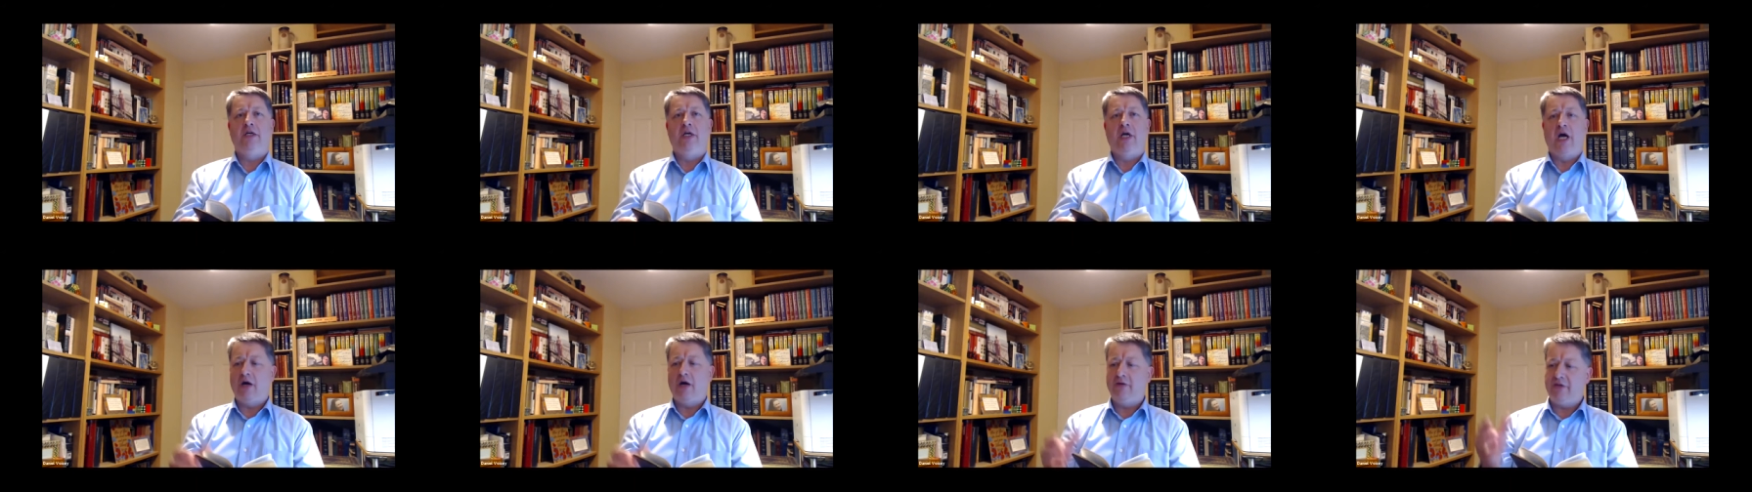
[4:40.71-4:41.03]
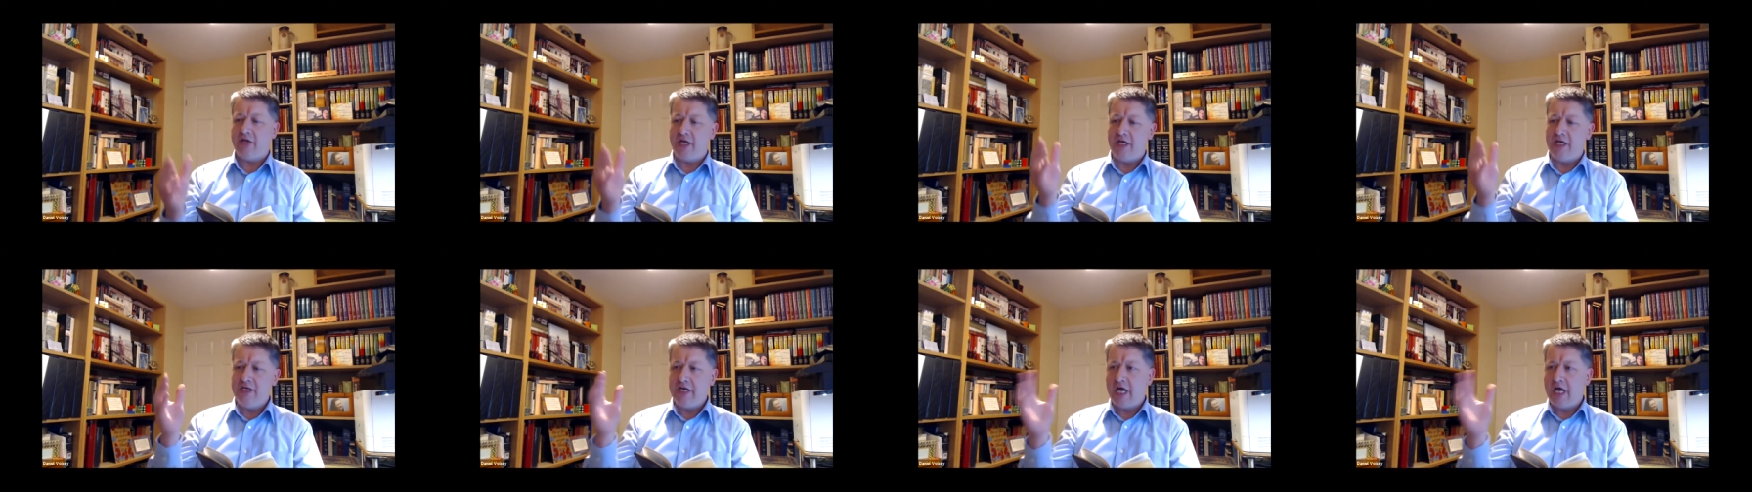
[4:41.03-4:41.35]
how
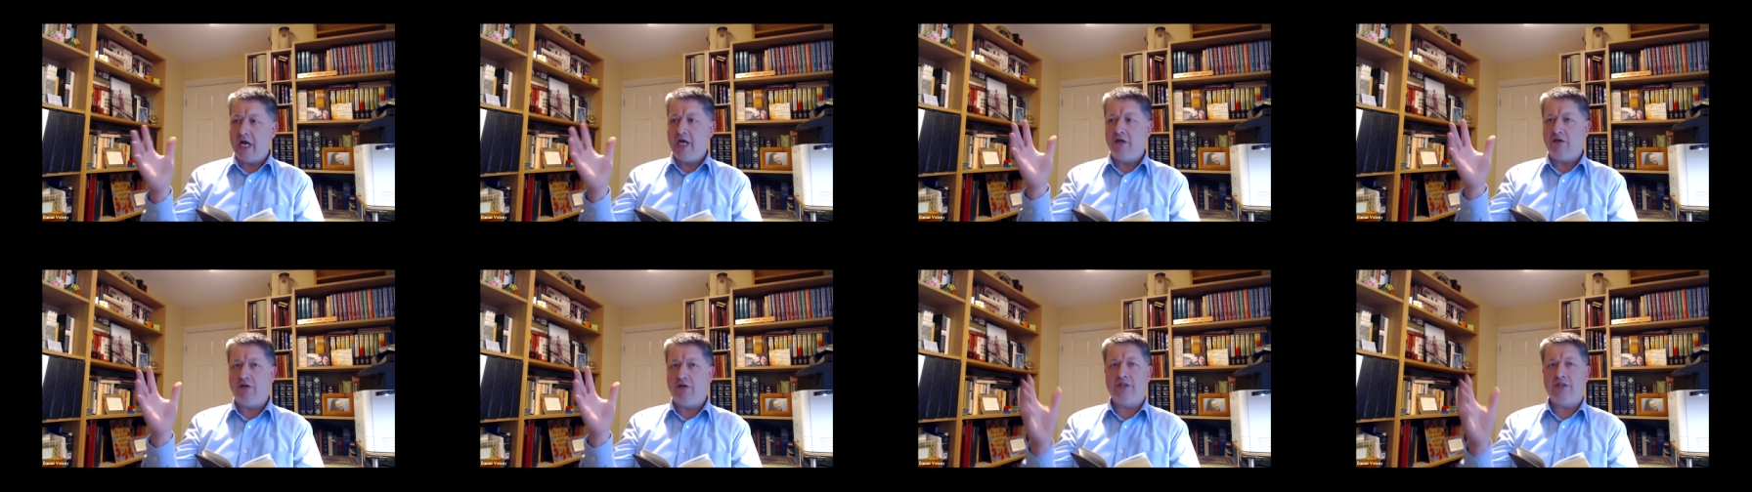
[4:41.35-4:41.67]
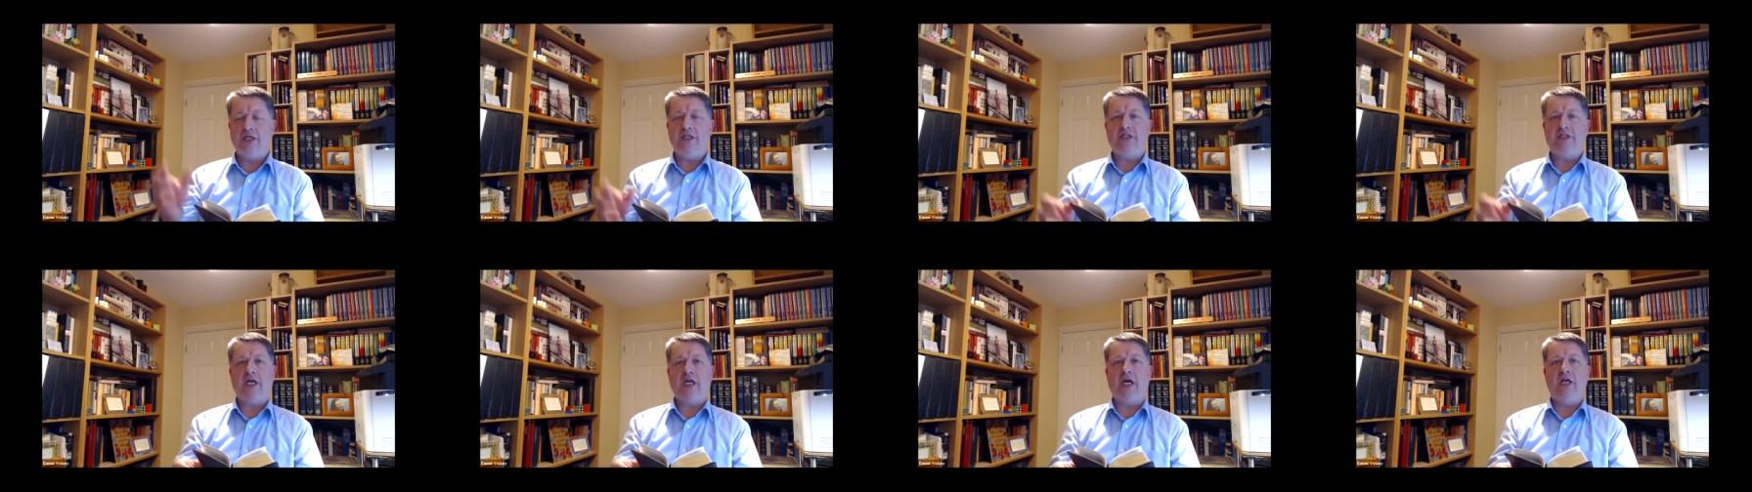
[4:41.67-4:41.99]
they nailed
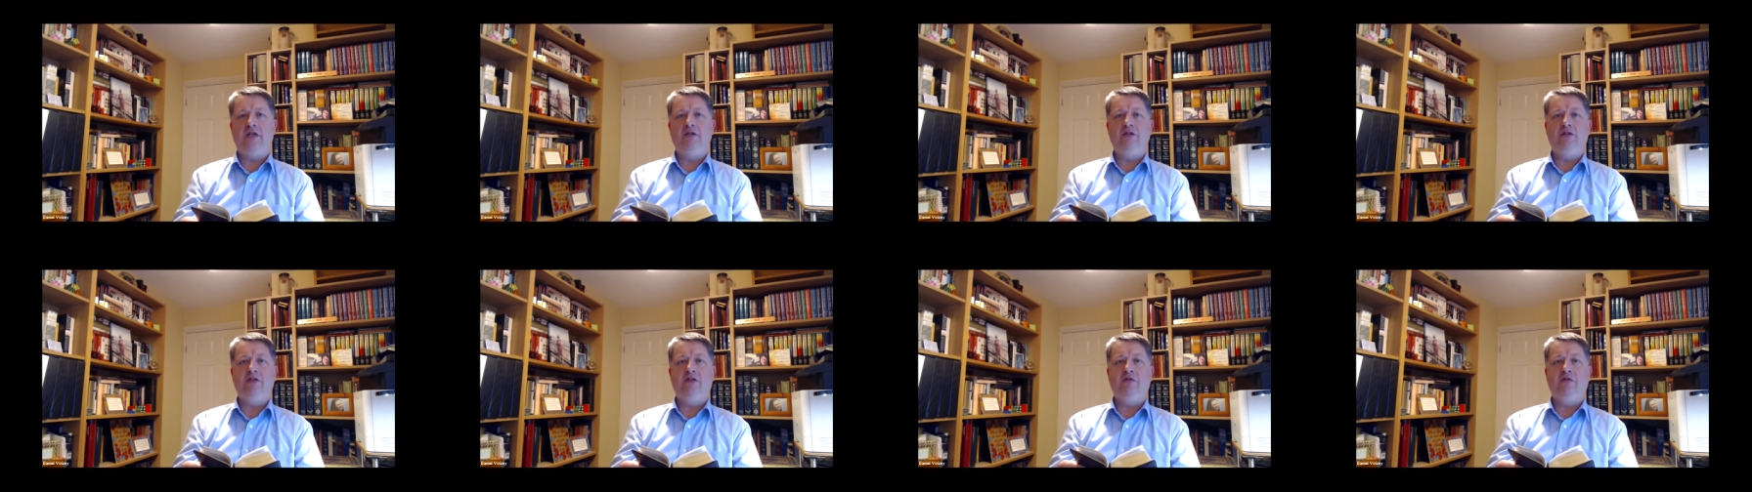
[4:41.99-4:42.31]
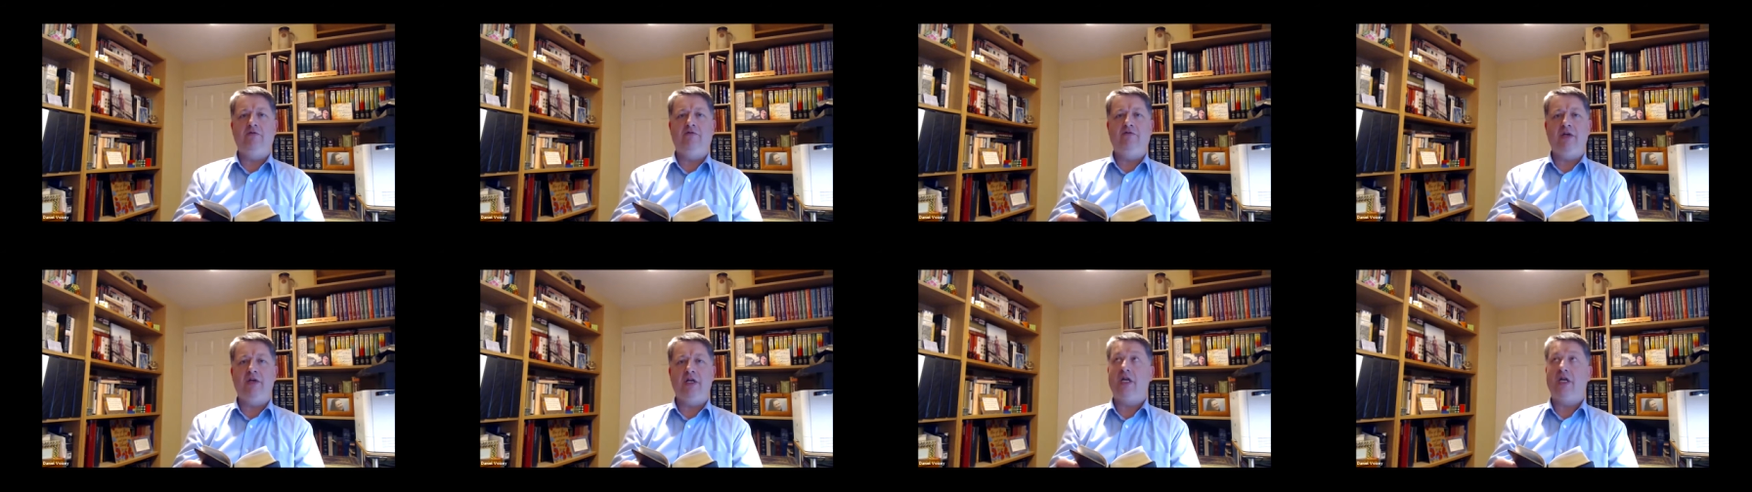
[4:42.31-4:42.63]
his hands and
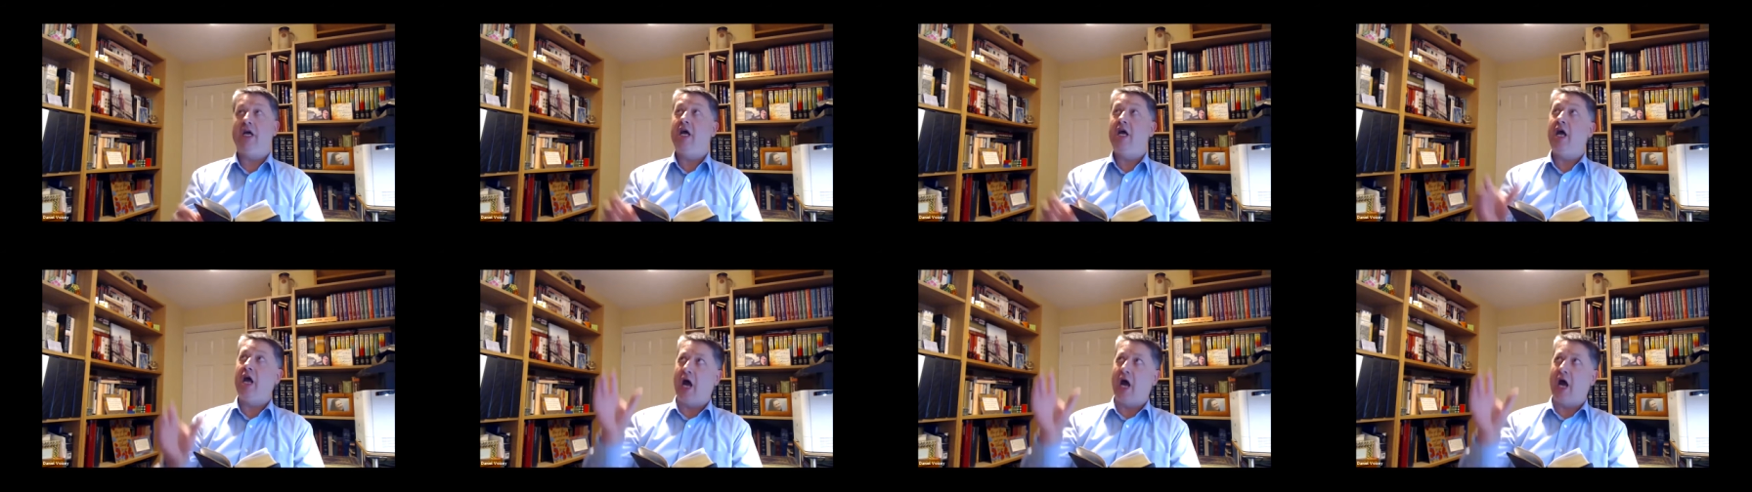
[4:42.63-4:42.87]
feet,